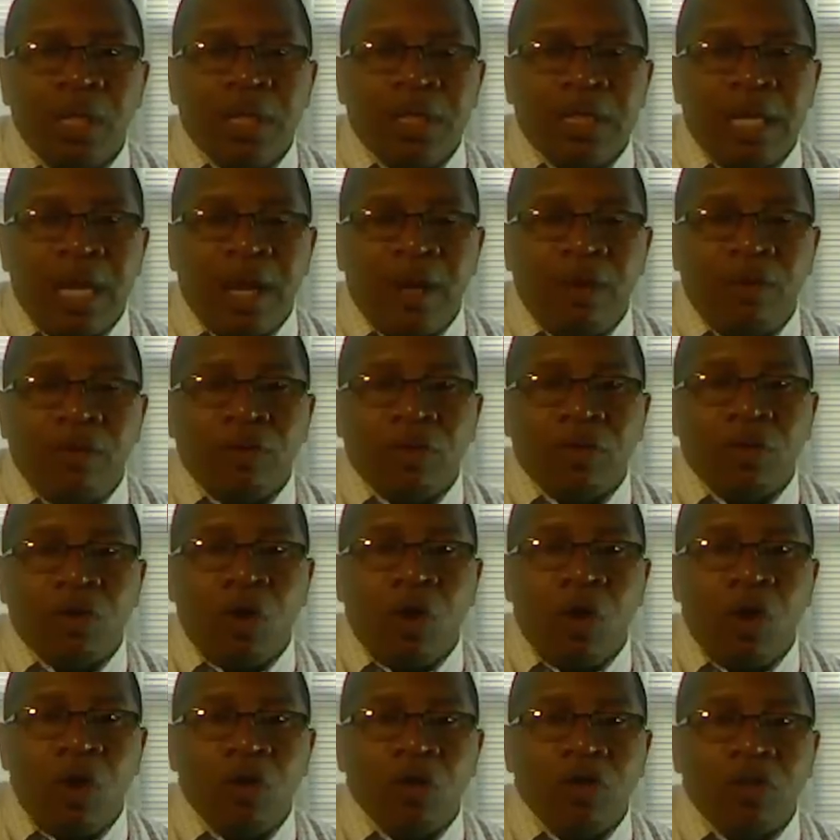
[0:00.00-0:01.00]
Now,
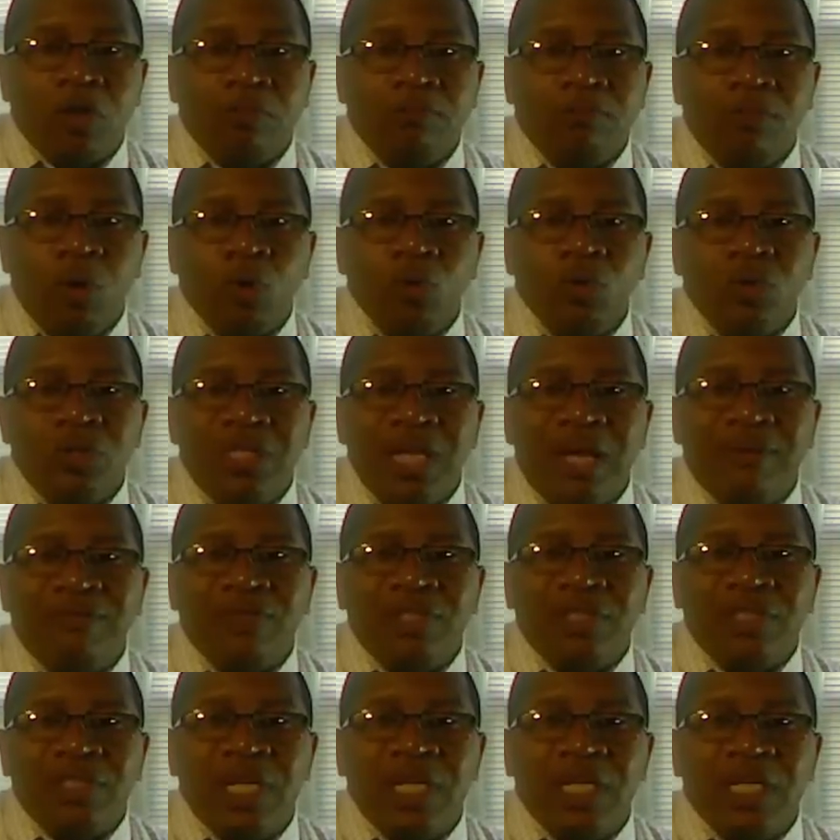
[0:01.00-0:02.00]
called the most
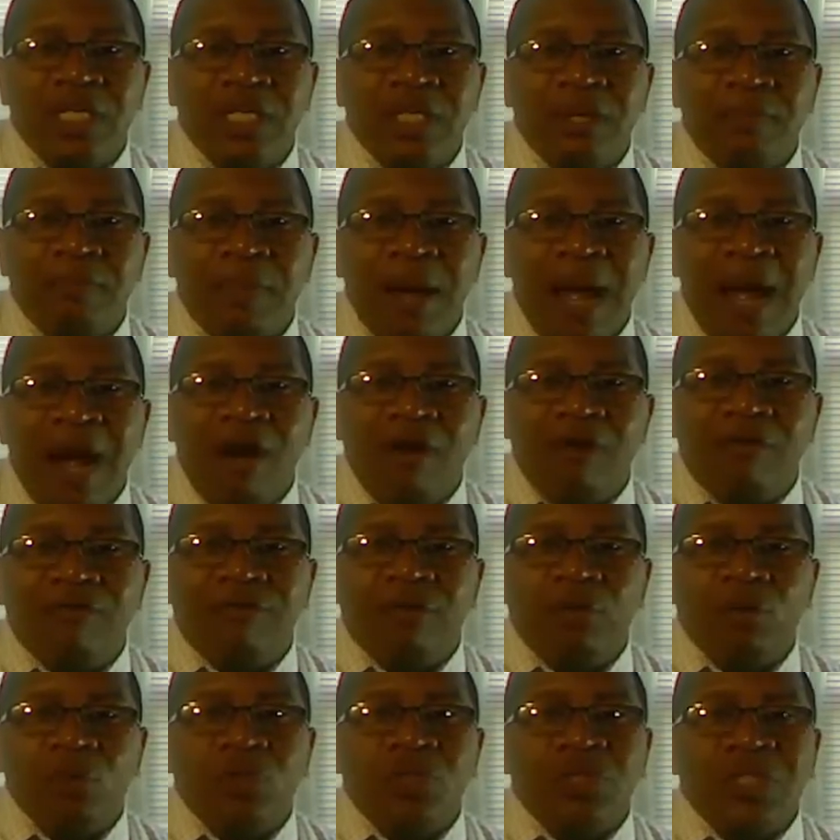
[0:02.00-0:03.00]
devastatingly
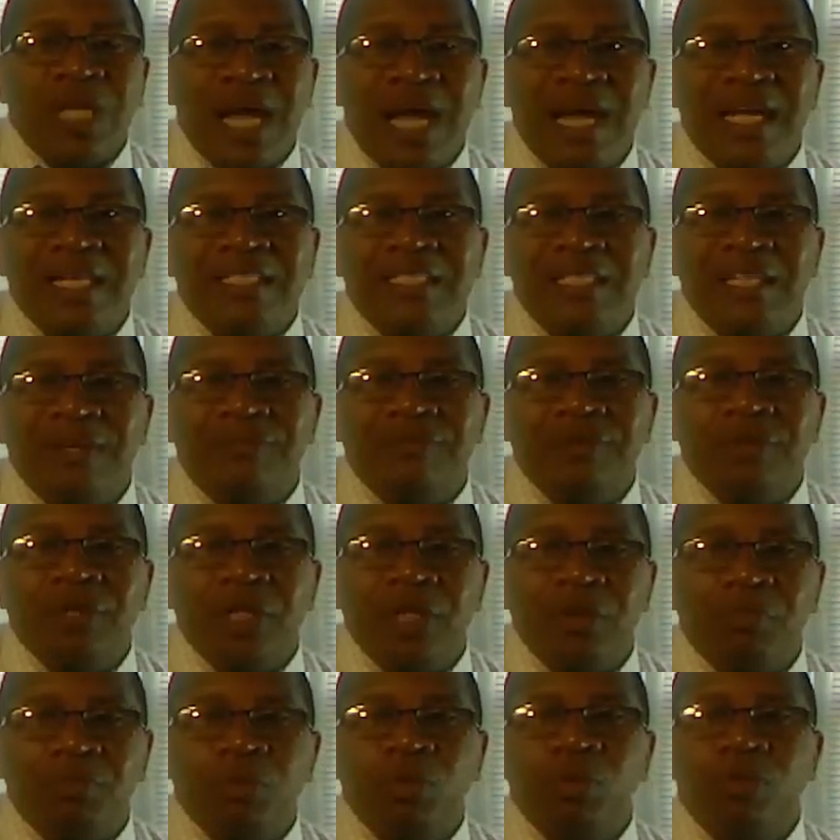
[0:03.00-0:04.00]
powerful,
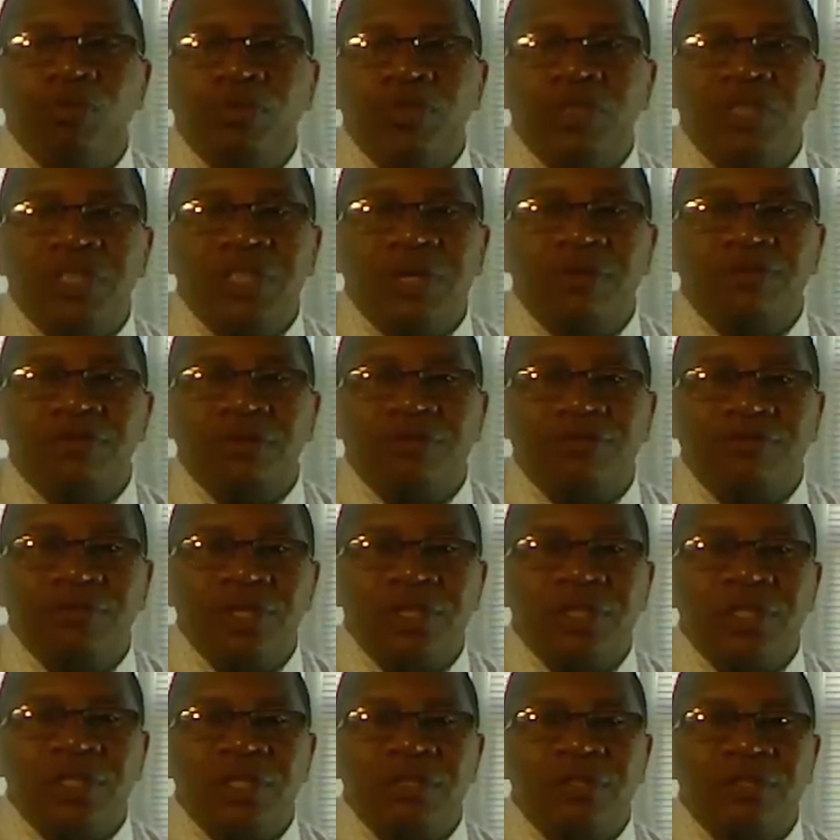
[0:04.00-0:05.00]
scientifically proven
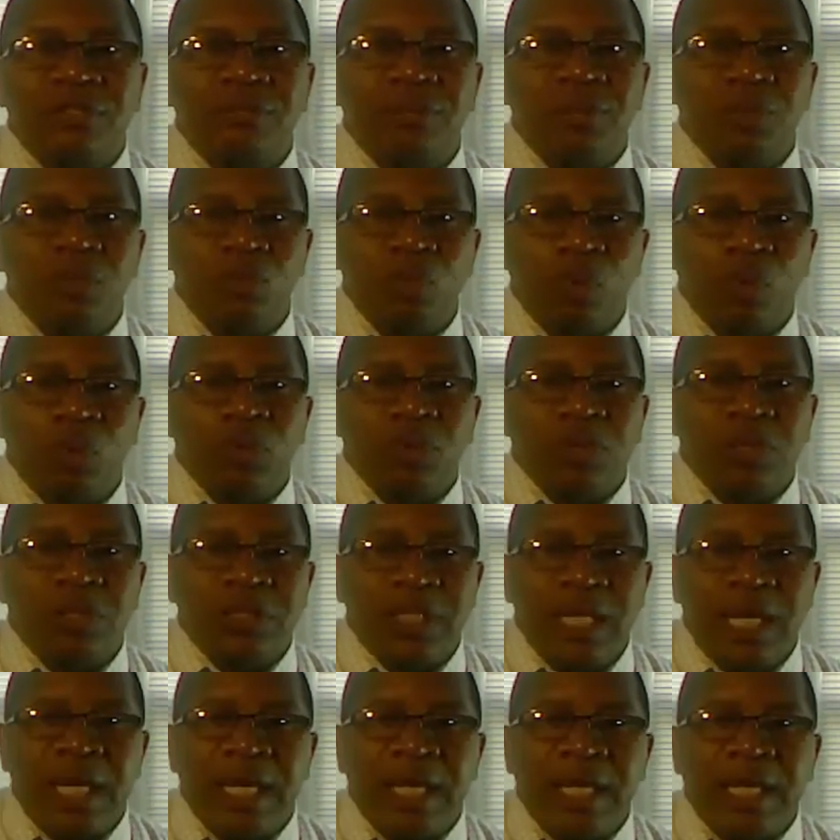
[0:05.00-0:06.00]
self-defense system in the world
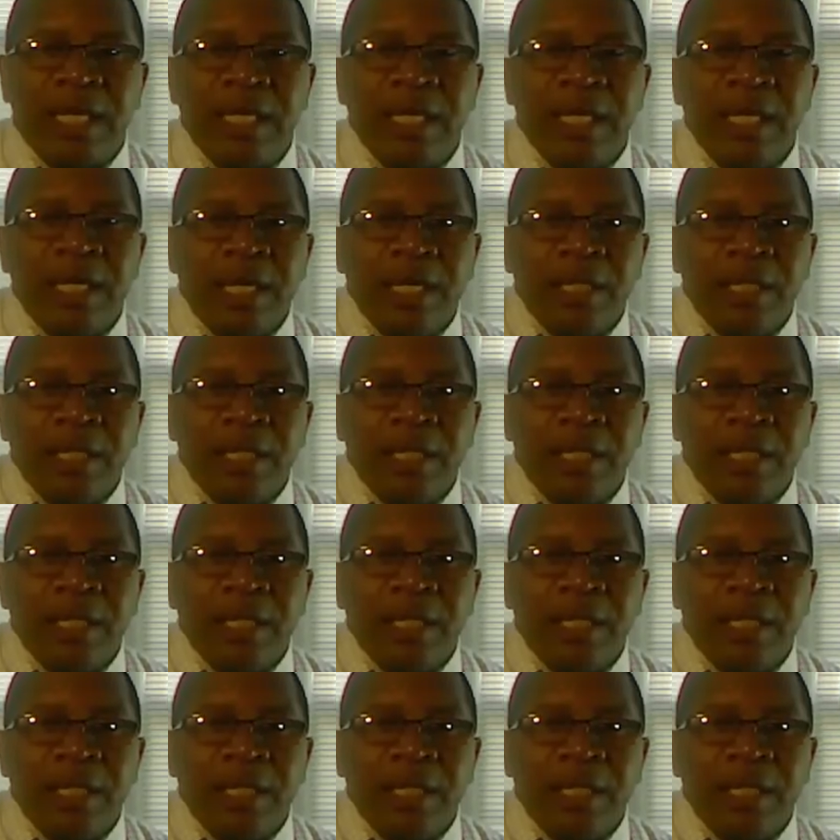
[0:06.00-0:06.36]
today,